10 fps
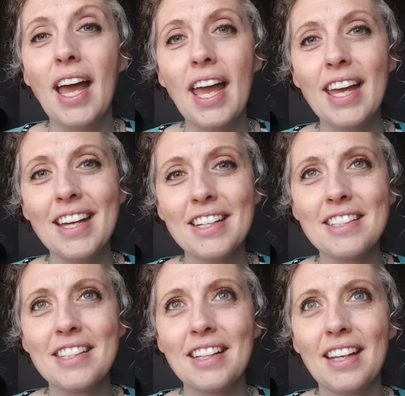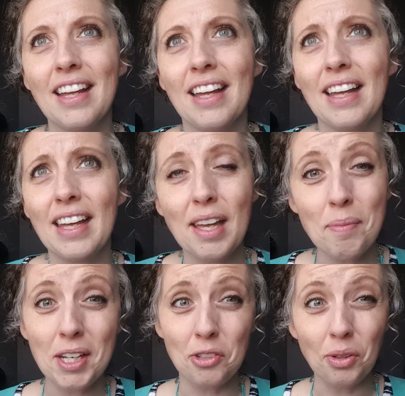And
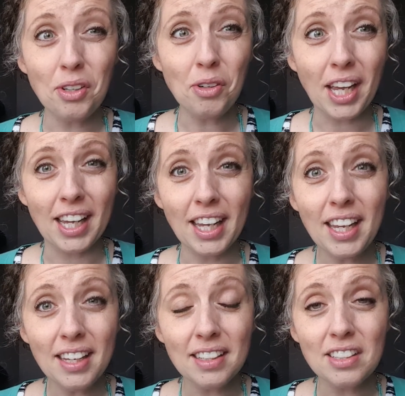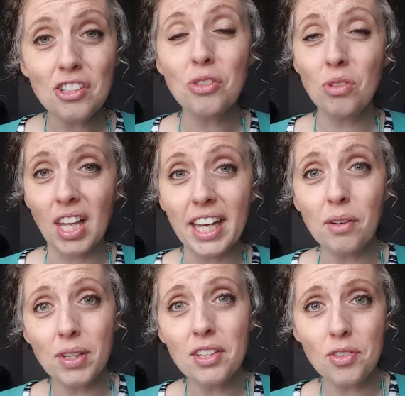am I doing okay? Do you
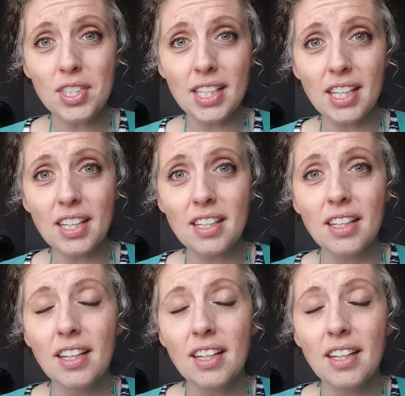like what you see?